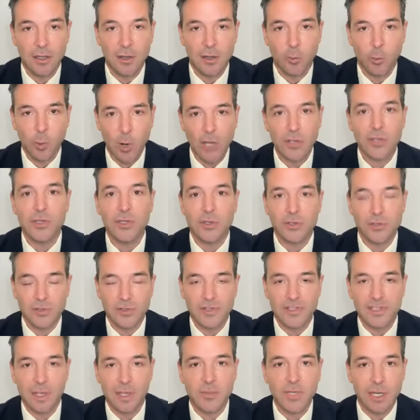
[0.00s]
Where
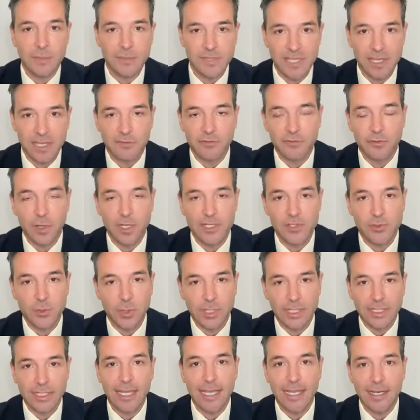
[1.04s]
users sometimes get
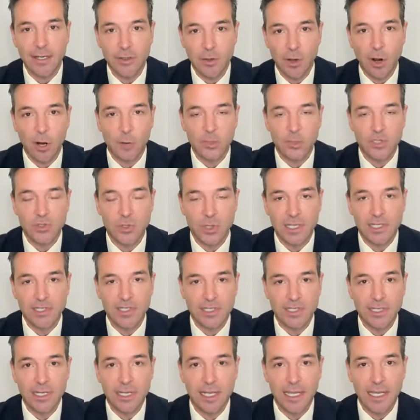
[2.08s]
frustrated in
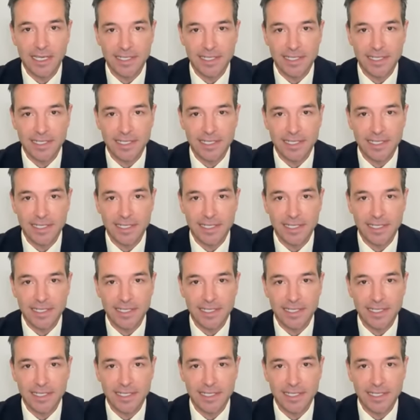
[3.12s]
arbitration